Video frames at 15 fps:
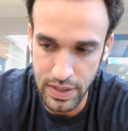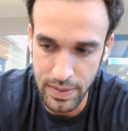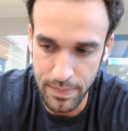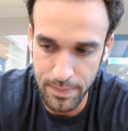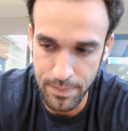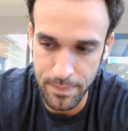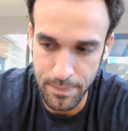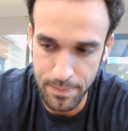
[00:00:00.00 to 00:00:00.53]

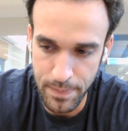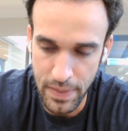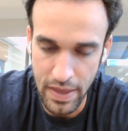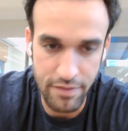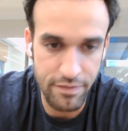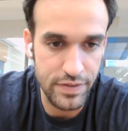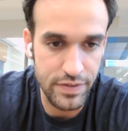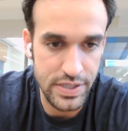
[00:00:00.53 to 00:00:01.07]

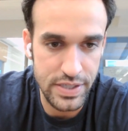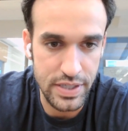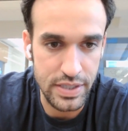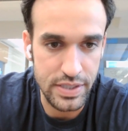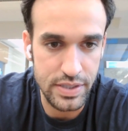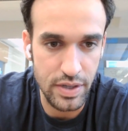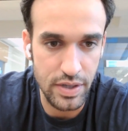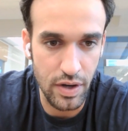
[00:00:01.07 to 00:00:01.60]

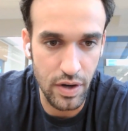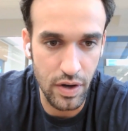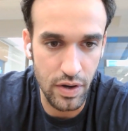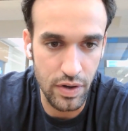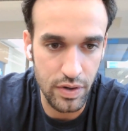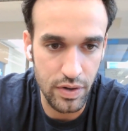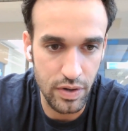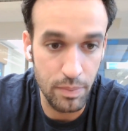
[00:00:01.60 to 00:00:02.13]
emphasis
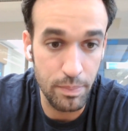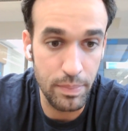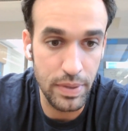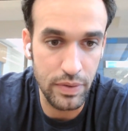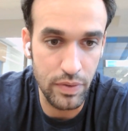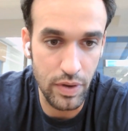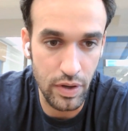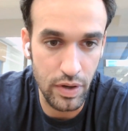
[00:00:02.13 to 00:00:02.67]
on
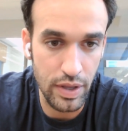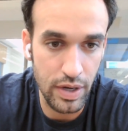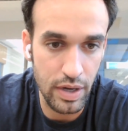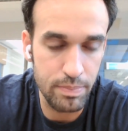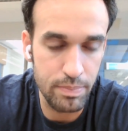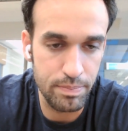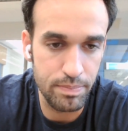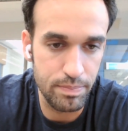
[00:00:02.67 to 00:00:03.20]
being
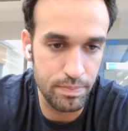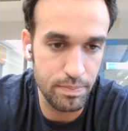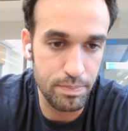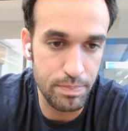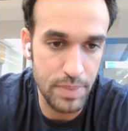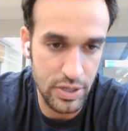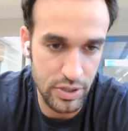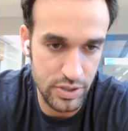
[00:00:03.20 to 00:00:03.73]
regulated
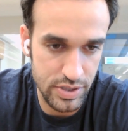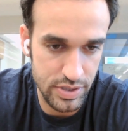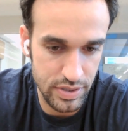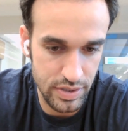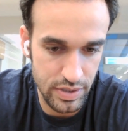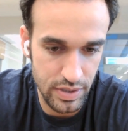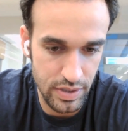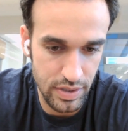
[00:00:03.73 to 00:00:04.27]

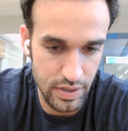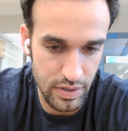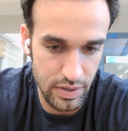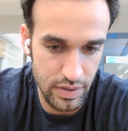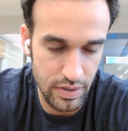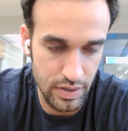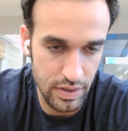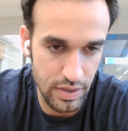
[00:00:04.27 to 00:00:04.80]
because
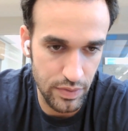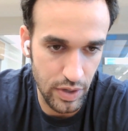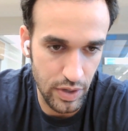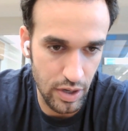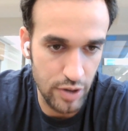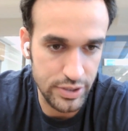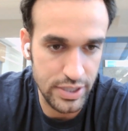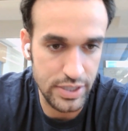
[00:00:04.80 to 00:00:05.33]
the
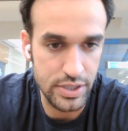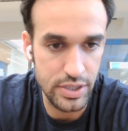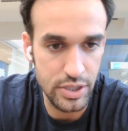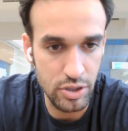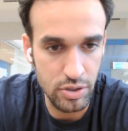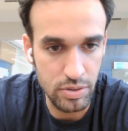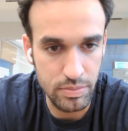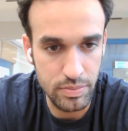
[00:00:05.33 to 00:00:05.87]
regulators
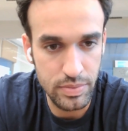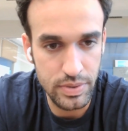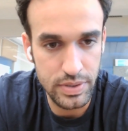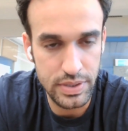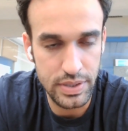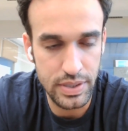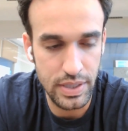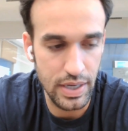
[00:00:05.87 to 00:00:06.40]
assume
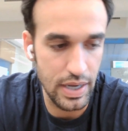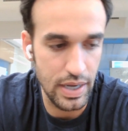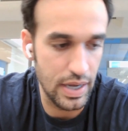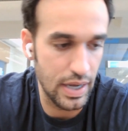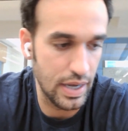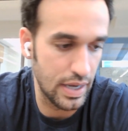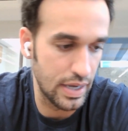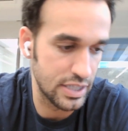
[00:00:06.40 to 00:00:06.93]

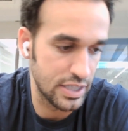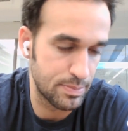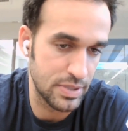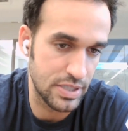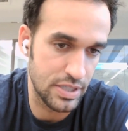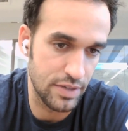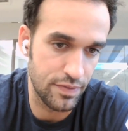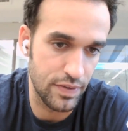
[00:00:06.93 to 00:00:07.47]
a
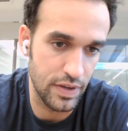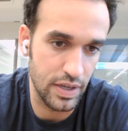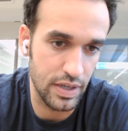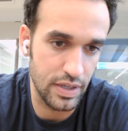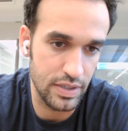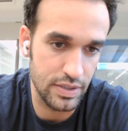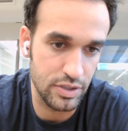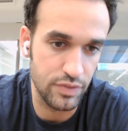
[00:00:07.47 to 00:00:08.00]

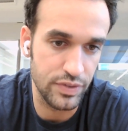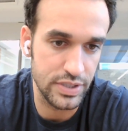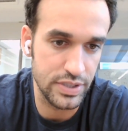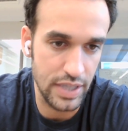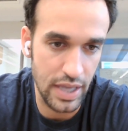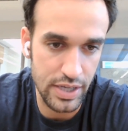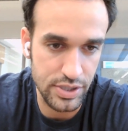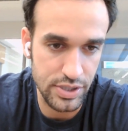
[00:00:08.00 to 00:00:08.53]
specific
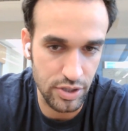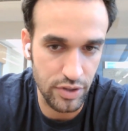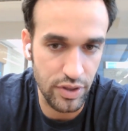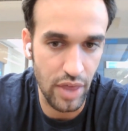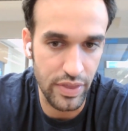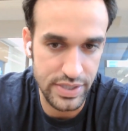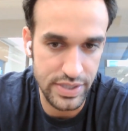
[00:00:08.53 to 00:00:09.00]
sophistication on